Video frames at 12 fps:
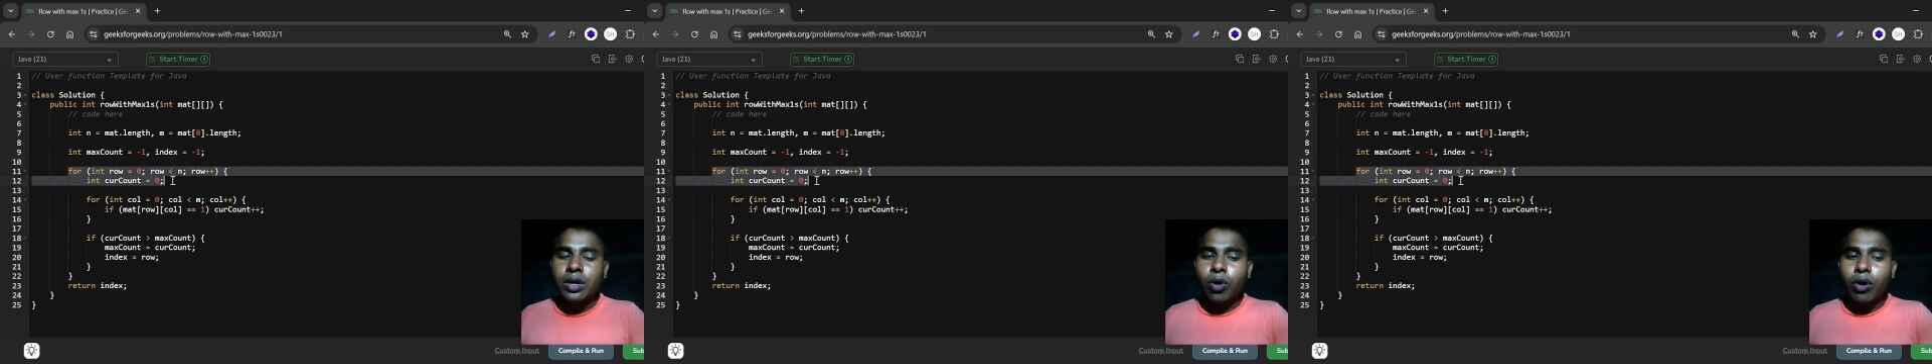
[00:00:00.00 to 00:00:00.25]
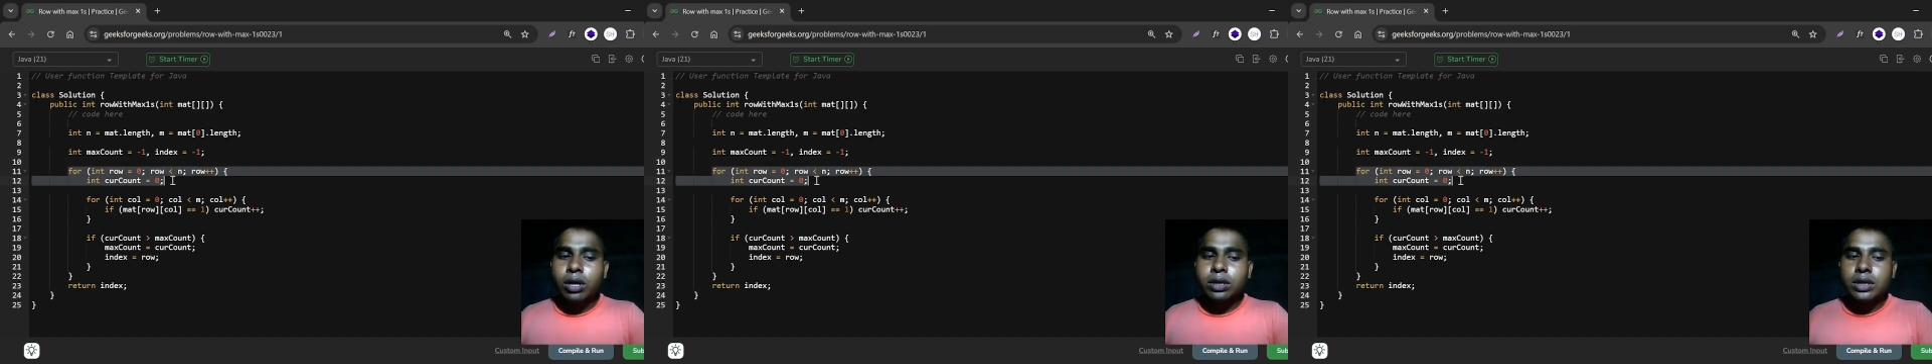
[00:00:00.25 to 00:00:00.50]

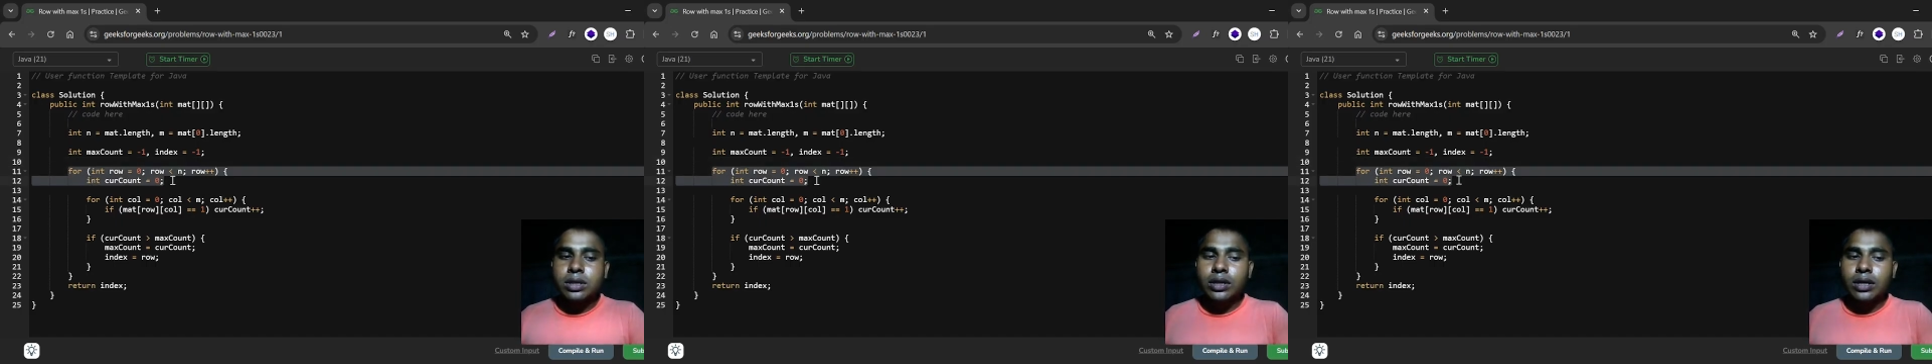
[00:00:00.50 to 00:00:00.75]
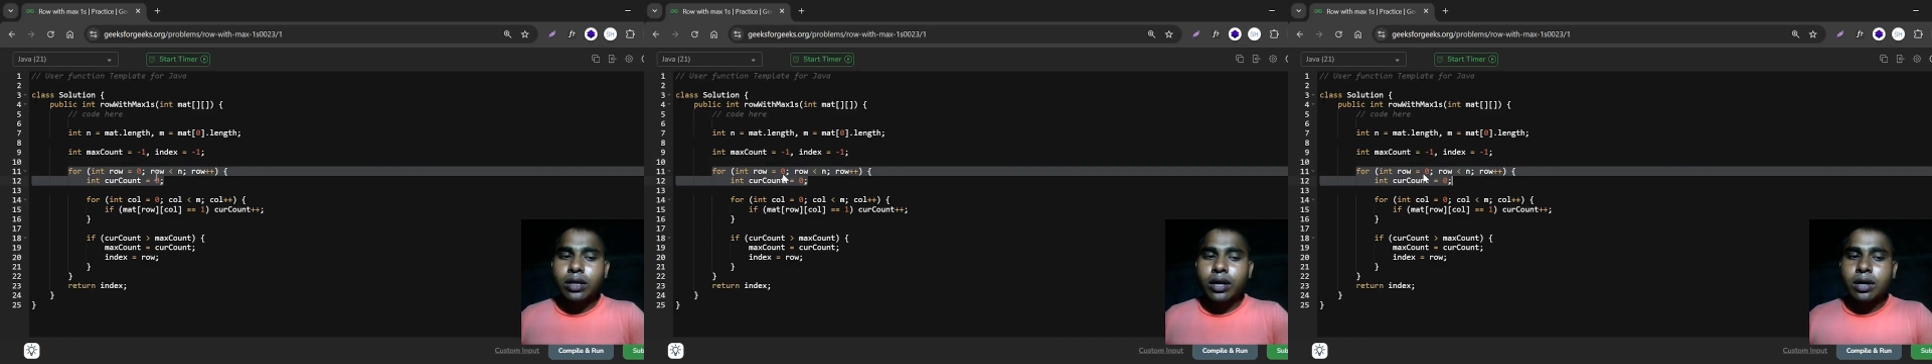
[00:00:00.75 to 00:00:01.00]
all
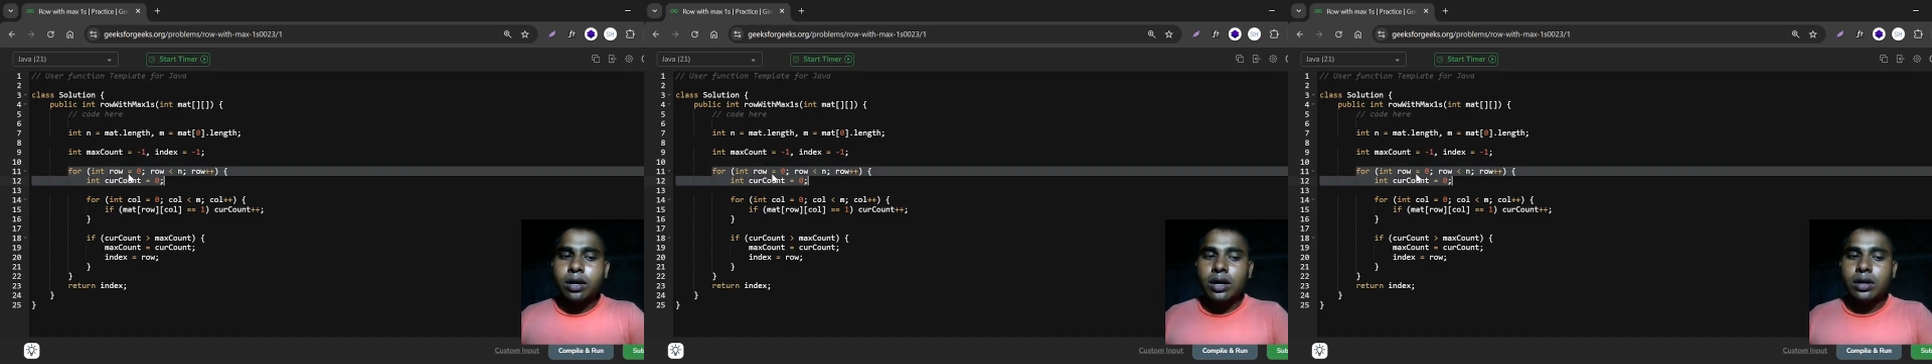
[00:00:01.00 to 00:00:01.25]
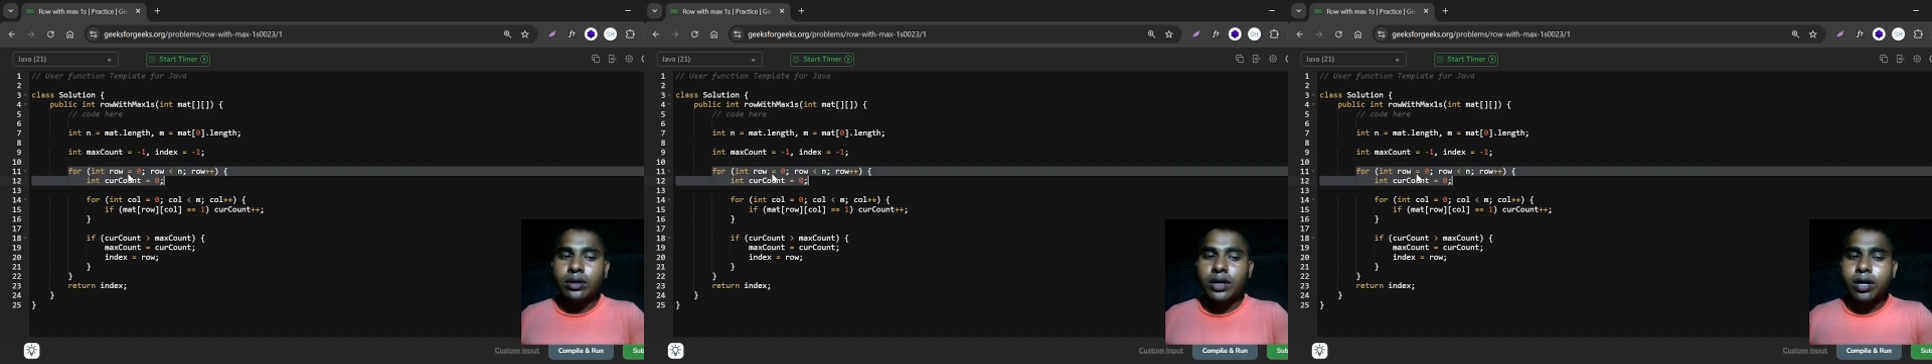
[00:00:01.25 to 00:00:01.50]

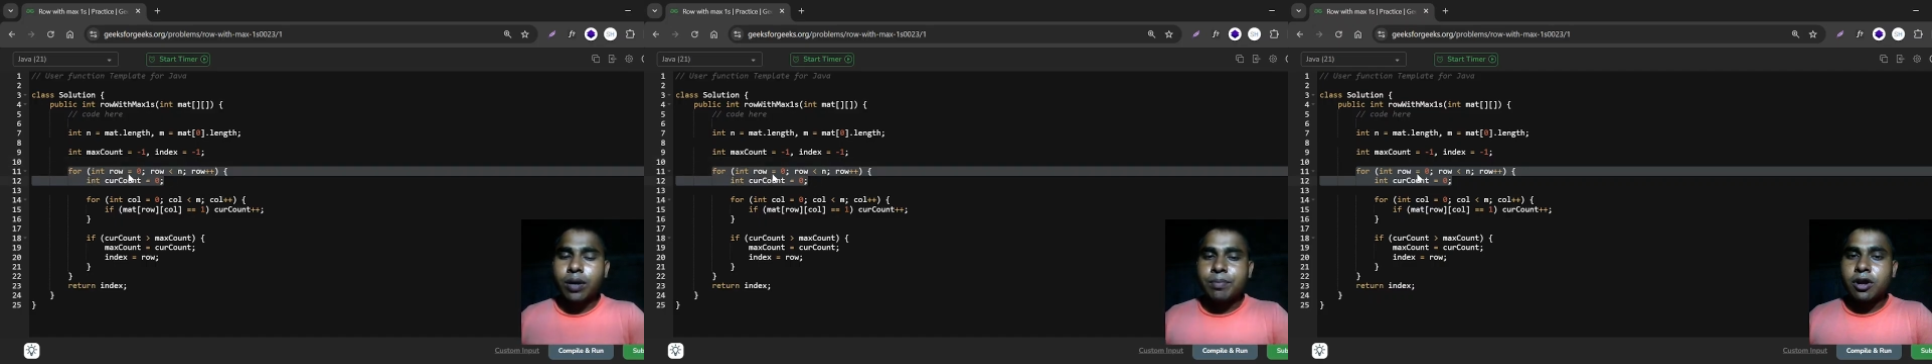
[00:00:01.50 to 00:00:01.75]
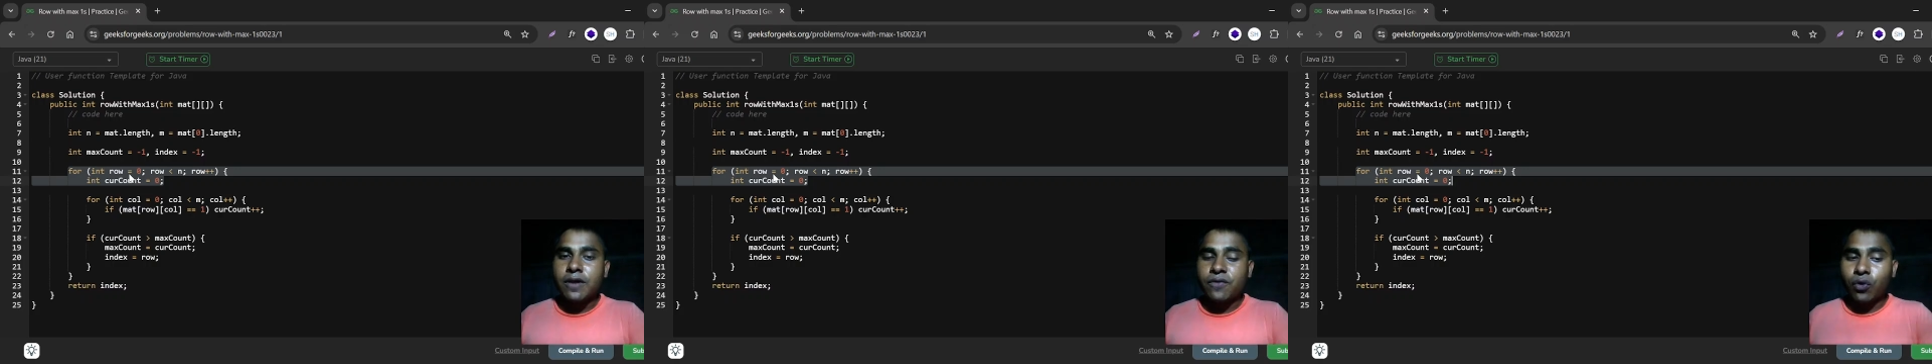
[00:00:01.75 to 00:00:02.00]
the
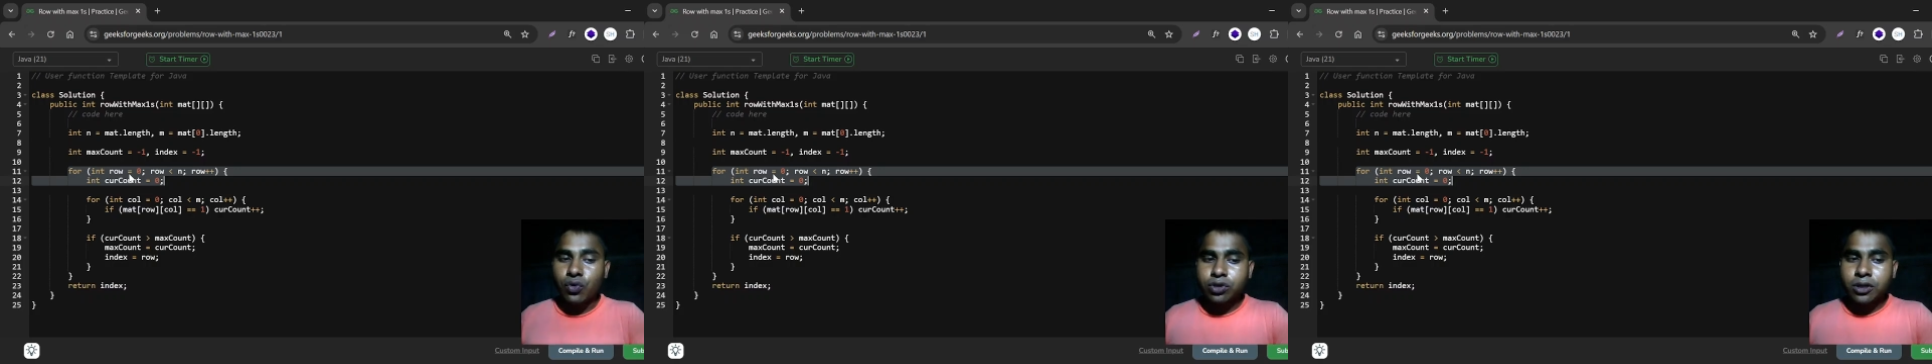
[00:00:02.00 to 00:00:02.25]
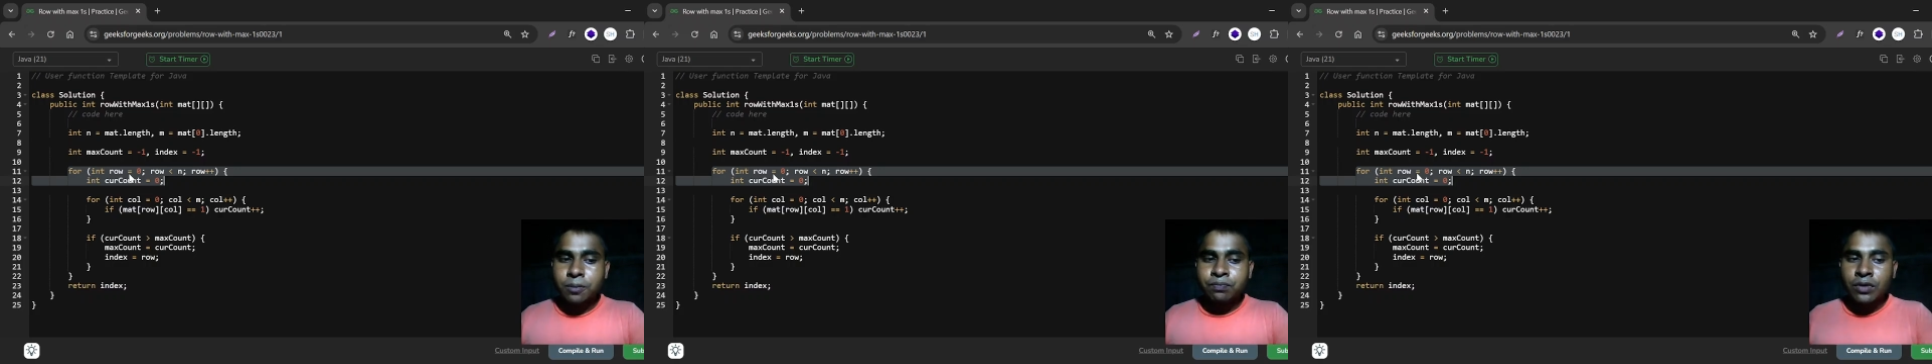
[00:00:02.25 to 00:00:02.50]
number of rows,